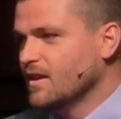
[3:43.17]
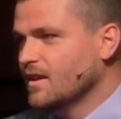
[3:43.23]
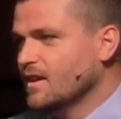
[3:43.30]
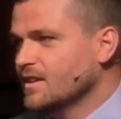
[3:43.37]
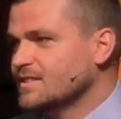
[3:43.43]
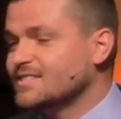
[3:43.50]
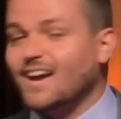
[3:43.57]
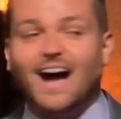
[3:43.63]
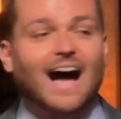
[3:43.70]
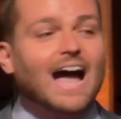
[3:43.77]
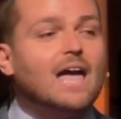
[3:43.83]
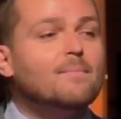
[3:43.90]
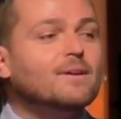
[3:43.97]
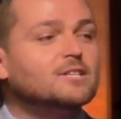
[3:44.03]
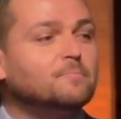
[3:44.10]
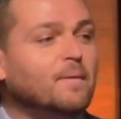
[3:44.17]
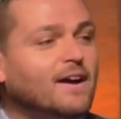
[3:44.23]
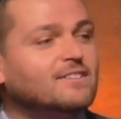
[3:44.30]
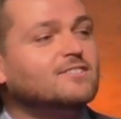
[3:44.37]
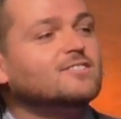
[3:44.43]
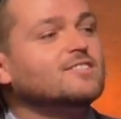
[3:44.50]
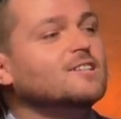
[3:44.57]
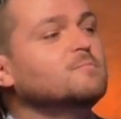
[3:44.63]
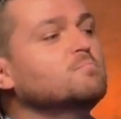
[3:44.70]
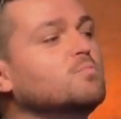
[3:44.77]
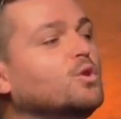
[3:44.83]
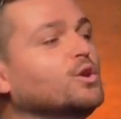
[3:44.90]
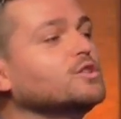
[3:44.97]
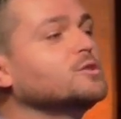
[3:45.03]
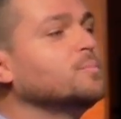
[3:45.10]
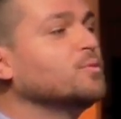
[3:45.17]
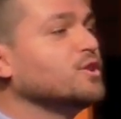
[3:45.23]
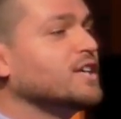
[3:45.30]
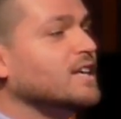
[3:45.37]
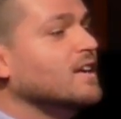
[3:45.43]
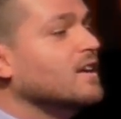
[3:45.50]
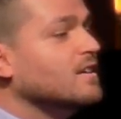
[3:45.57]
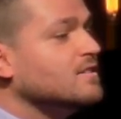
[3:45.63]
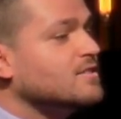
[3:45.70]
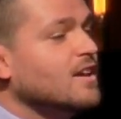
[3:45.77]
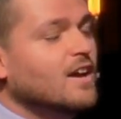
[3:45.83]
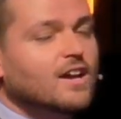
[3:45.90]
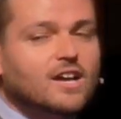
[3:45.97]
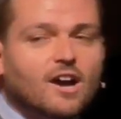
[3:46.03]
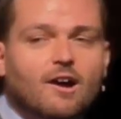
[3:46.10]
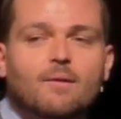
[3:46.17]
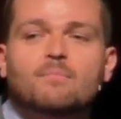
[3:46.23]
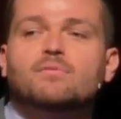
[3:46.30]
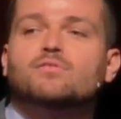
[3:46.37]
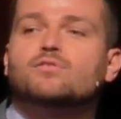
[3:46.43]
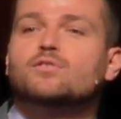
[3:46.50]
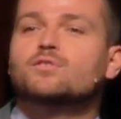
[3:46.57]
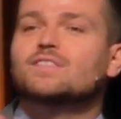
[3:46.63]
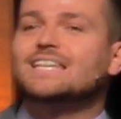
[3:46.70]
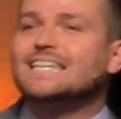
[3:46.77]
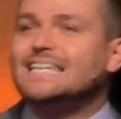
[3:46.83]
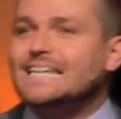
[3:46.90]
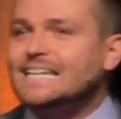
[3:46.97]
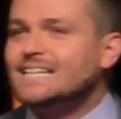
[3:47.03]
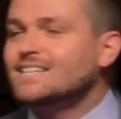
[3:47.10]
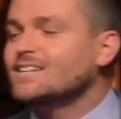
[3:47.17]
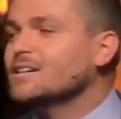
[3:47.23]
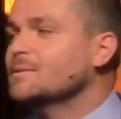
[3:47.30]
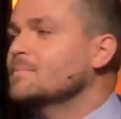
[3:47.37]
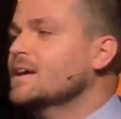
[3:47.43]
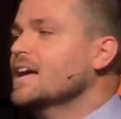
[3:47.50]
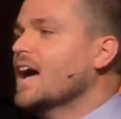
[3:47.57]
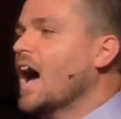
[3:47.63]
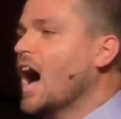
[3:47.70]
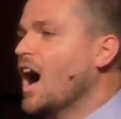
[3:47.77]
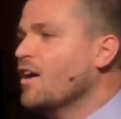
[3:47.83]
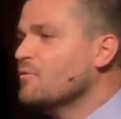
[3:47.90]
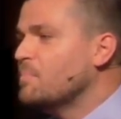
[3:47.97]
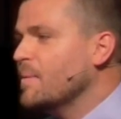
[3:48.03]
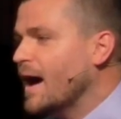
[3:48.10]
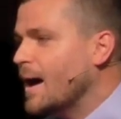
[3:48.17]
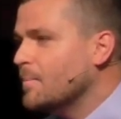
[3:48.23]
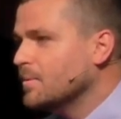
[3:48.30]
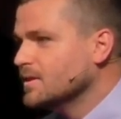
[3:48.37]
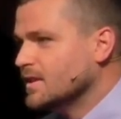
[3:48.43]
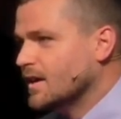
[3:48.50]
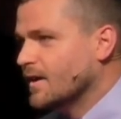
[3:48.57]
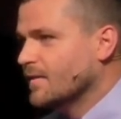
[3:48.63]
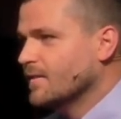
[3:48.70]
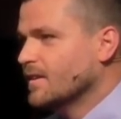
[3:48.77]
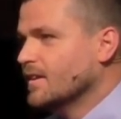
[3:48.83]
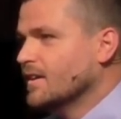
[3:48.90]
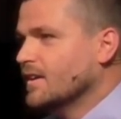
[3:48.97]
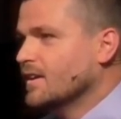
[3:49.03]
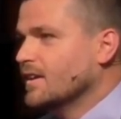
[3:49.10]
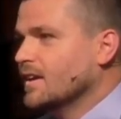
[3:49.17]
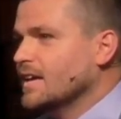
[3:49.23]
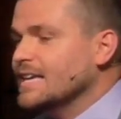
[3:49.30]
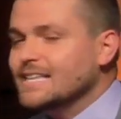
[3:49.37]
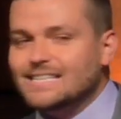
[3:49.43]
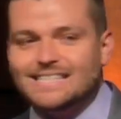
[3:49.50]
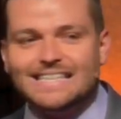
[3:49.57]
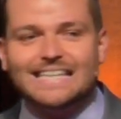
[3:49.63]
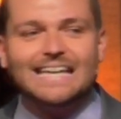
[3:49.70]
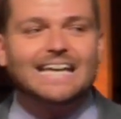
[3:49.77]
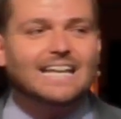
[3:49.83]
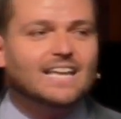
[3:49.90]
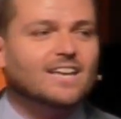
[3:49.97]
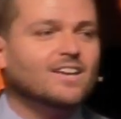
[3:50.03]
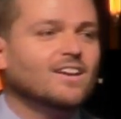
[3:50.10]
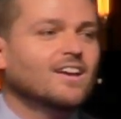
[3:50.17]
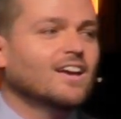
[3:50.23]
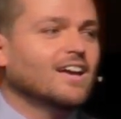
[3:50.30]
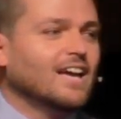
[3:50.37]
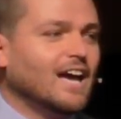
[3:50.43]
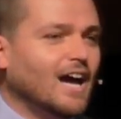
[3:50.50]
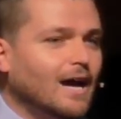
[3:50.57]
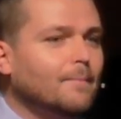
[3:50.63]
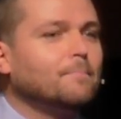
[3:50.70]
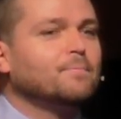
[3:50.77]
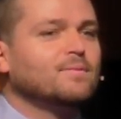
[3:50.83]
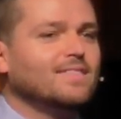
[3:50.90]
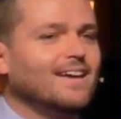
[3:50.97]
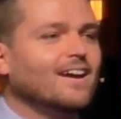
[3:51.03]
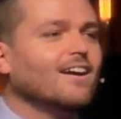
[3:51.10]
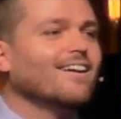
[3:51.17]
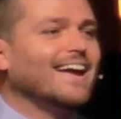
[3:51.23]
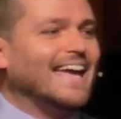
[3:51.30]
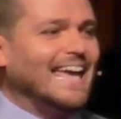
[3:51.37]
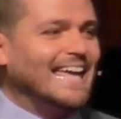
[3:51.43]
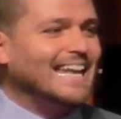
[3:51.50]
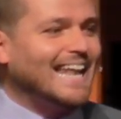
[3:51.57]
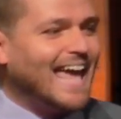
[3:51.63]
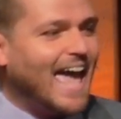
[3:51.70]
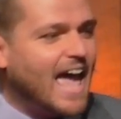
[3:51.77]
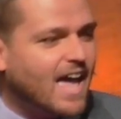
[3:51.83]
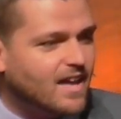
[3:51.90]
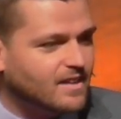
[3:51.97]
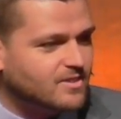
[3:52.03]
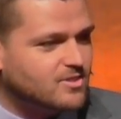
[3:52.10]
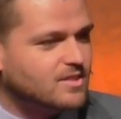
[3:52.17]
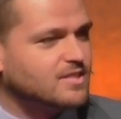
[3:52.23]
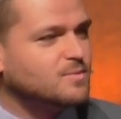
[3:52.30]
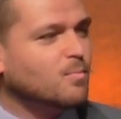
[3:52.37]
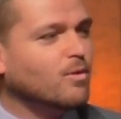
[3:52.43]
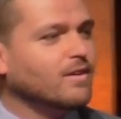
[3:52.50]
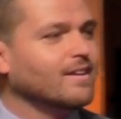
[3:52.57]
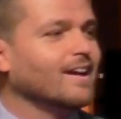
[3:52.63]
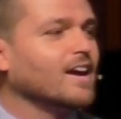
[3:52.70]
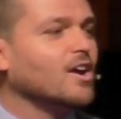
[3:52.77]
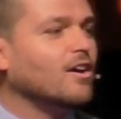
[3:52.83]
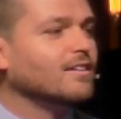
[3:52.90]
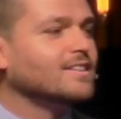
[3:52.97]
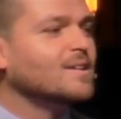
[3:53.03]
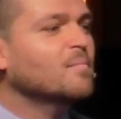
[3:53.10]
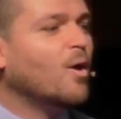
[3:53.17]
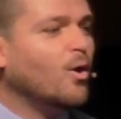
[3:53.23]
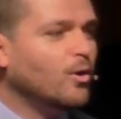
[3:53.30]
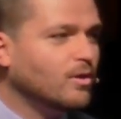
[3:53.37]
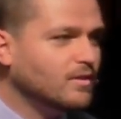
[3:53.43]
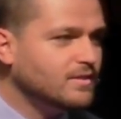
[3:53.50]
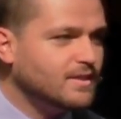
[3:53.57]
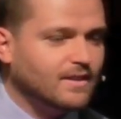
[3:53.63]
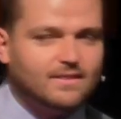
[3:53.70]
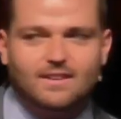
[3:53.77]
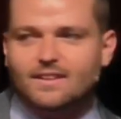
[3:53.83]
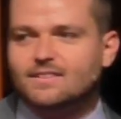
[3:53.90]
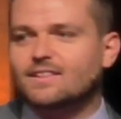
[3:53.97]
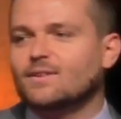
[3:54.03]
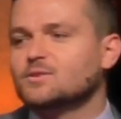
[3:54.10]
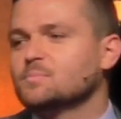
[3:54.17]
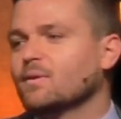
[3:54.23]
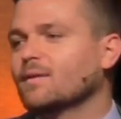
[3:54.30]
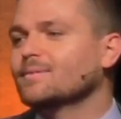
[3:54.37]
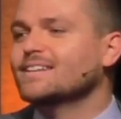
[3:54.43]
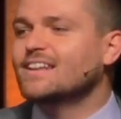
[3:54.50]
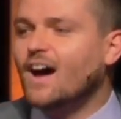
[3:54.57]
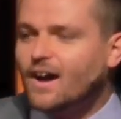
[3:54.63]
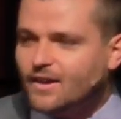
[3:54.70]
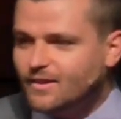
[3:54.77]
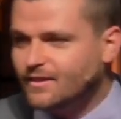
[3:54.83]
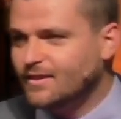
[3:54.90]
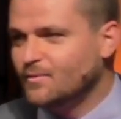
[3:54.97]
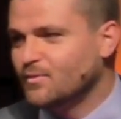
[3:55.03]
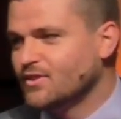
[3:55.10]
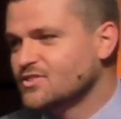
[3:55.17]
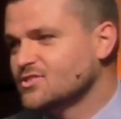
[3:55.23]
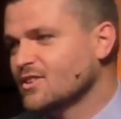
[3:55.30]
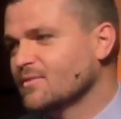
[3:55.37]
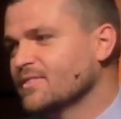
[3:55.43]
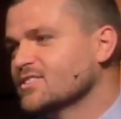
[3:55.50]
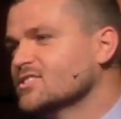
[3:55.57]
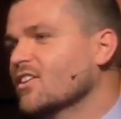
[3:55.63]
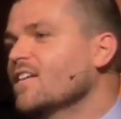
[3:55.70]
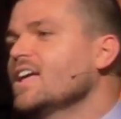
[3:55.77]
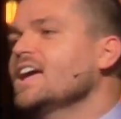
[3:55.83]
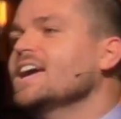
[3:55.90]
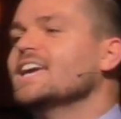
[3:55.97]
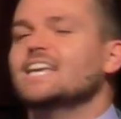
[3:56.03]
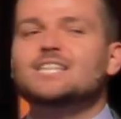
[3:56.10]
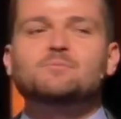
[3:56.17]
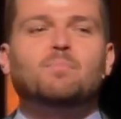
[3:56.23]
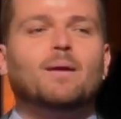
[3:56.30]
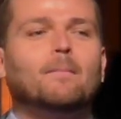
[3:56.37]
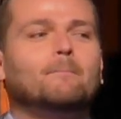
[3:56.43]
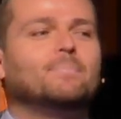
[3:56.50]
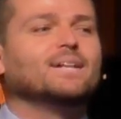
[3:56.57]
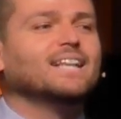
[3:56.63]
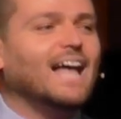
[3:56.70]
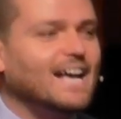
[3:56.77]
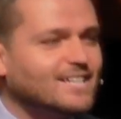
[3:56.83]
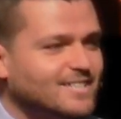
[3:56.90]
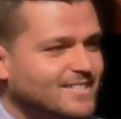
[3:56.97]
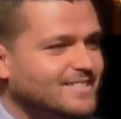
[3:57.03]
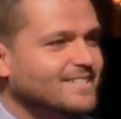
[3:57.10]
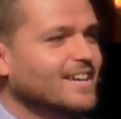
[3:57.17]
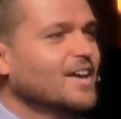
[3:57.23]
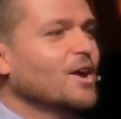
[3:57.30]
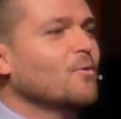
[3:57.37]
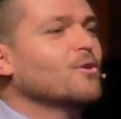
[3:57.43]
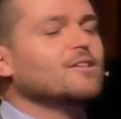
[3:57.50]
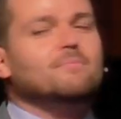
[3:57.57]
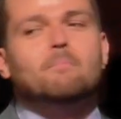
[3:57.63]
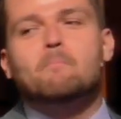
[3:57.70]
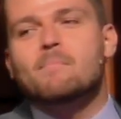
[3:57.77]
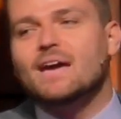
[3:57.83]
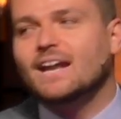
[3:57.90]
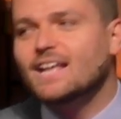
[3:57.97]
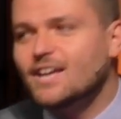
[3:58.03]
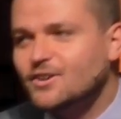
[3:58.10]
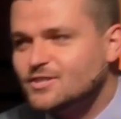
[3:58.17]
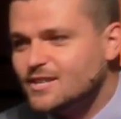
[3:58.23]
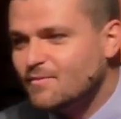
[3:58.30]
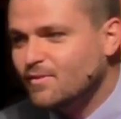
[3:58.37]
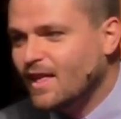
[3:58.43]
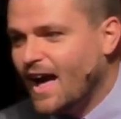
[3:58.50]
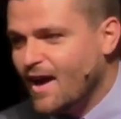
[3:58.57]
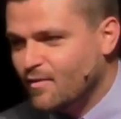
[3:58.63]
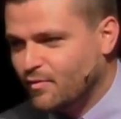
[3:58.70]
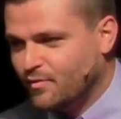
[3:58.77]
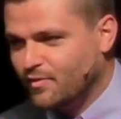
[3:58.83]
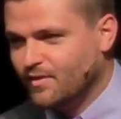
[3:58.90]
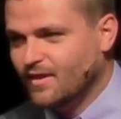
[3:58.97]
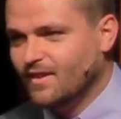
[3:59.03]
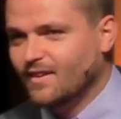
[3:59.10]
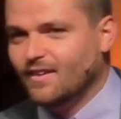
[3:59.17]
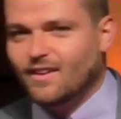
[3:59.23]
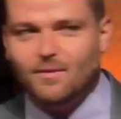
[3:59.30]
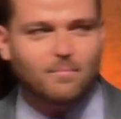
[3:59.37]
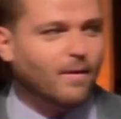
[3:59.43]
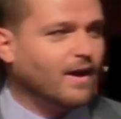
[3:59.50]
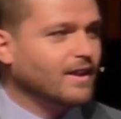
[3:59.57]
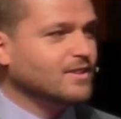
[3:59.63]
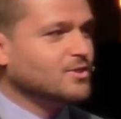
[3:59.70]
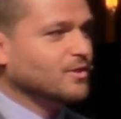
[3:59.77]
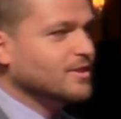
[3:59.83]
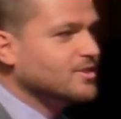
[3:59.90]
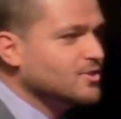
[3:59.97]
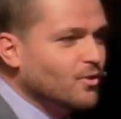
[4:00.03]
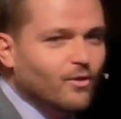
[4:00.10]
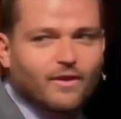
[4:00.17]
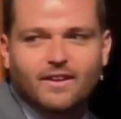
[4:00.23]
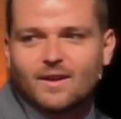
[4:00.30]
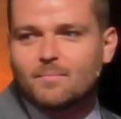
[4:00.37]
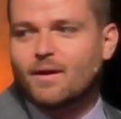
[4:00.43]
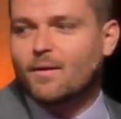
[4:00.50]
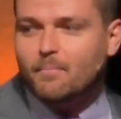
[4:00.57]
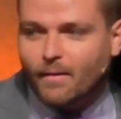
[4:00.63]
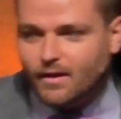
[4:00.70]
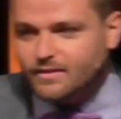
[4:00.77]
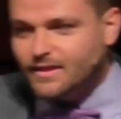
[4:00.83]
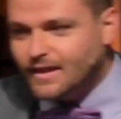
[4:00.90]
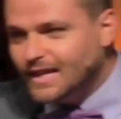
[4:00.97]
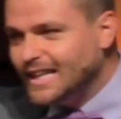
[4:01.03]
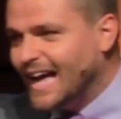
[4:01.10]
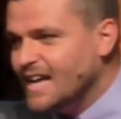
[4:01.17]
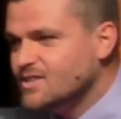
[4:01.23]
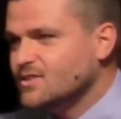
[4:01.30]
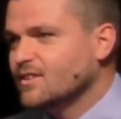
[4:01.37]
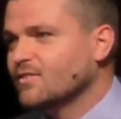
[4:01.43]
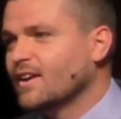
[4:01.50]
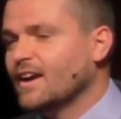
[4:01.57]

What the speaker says: Time has passed. He's seen multiple kings come through the kingdom of Babylon. He's getting up there in age. This morning I called him old and thought that was probably not good in first service. So he's been blessed with many years of life. Bonnie told the story about balding Elijah, right?